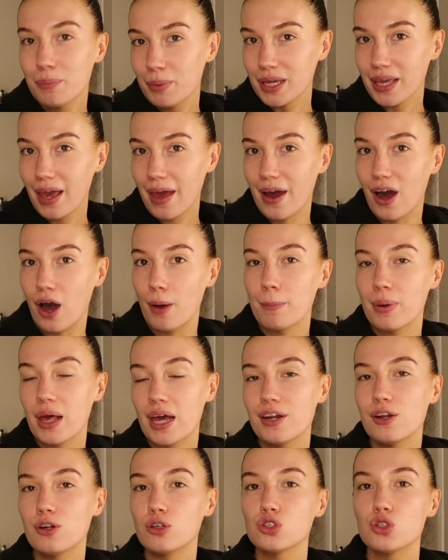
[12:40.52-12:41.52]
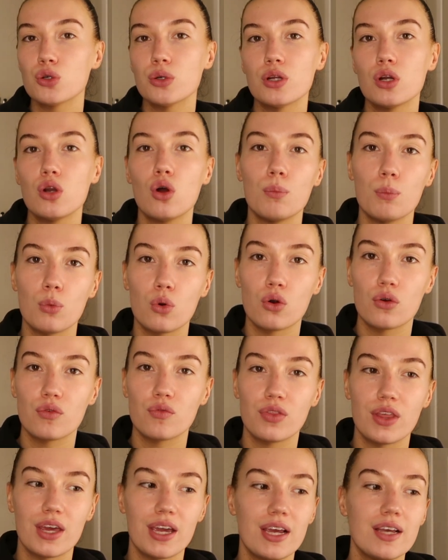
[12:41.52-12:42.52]
But yeah, I'm planning on doing a lot more
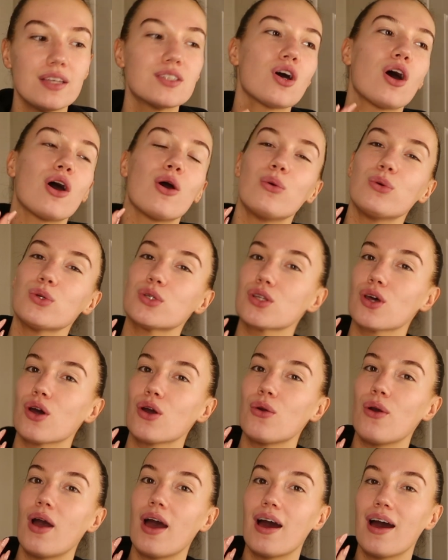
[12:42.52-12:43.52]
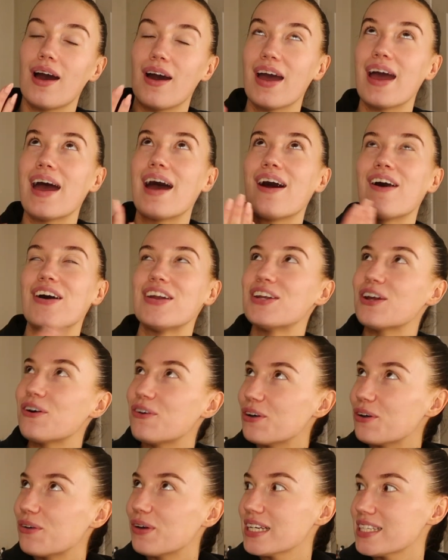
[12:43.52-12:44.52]
of these. I know
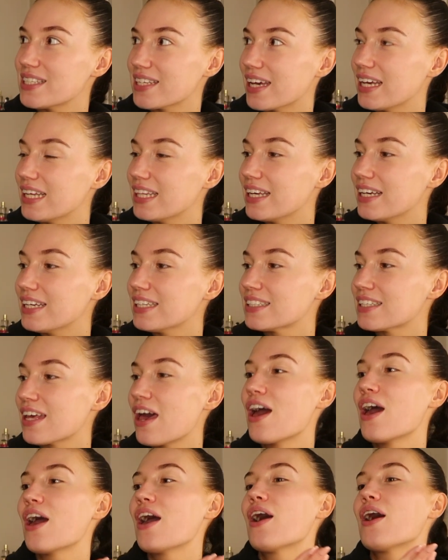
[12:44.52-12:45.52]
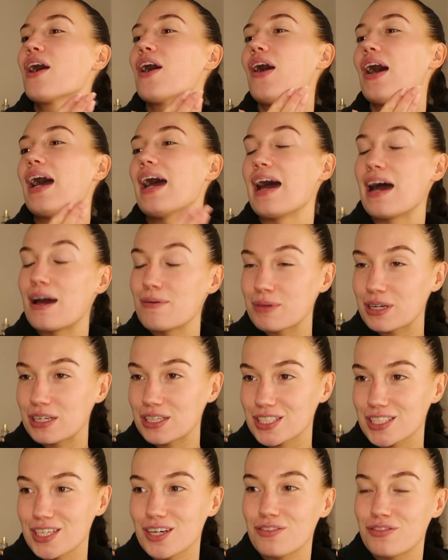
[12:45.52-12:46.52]
I always say this. I am going
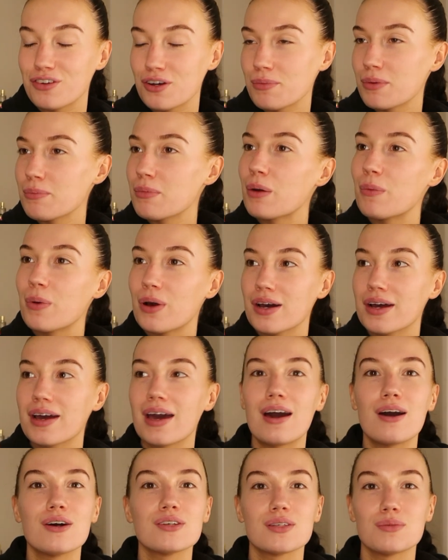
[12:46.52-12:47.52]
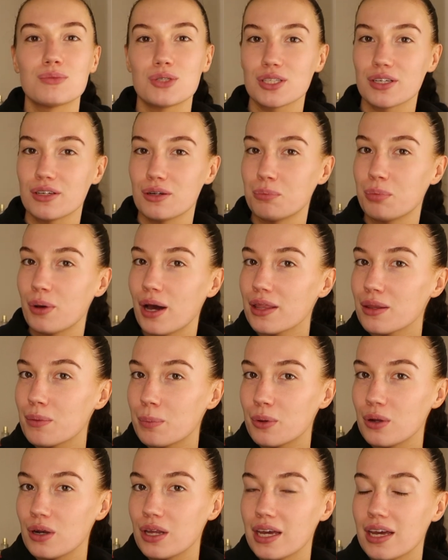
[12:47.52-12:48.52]
to start filming my workouts. I'm just going to bite the
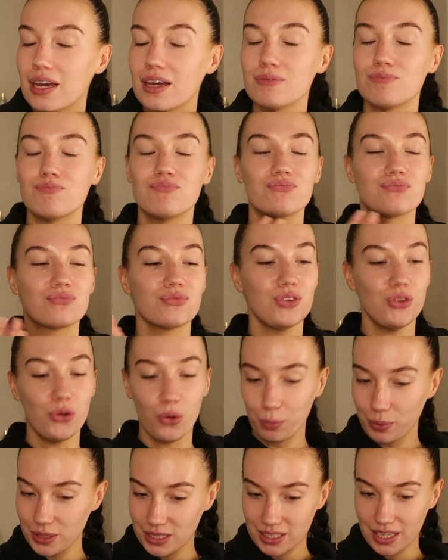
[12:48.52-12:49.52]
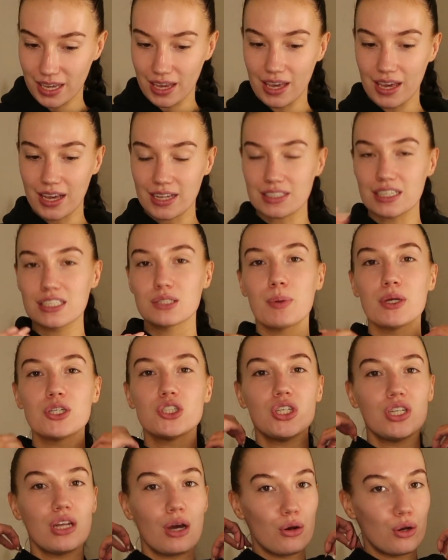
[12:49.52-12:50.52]
bullet, not be scared.
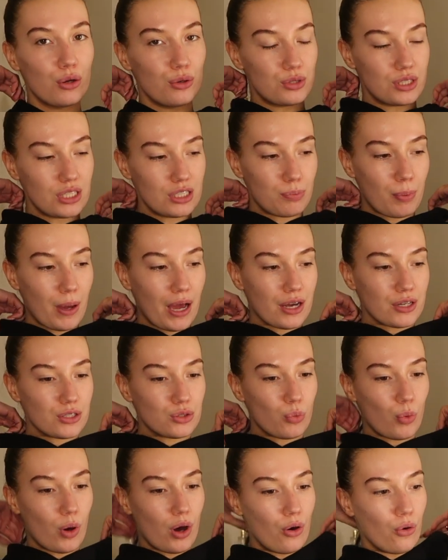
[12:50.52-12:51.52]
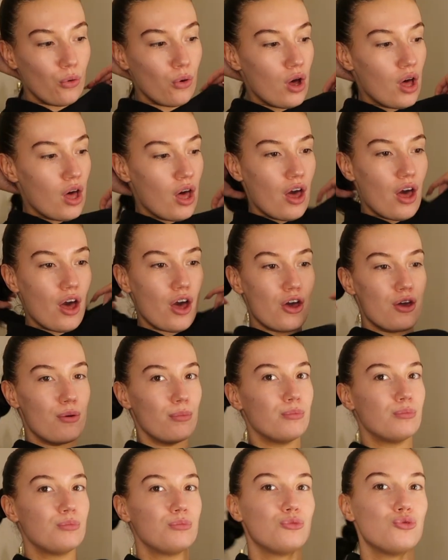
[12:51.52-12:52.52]
Especially now Lucy's back as well.
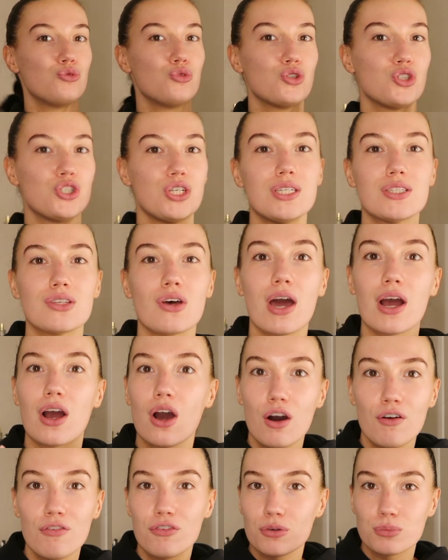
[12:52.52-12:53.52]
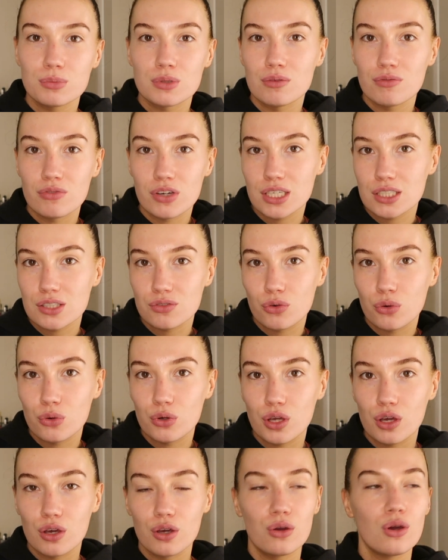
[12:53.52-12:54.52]
She's like, I'll film some things for
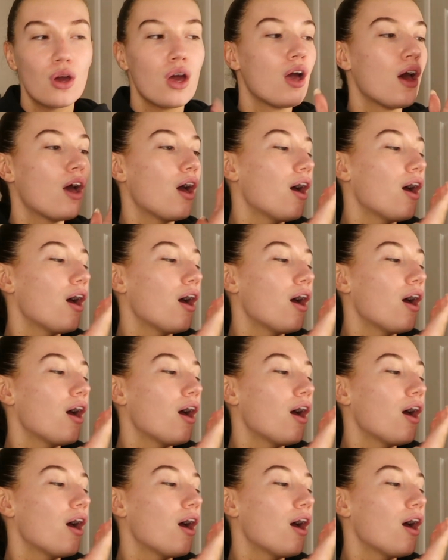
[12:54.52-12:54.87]
you.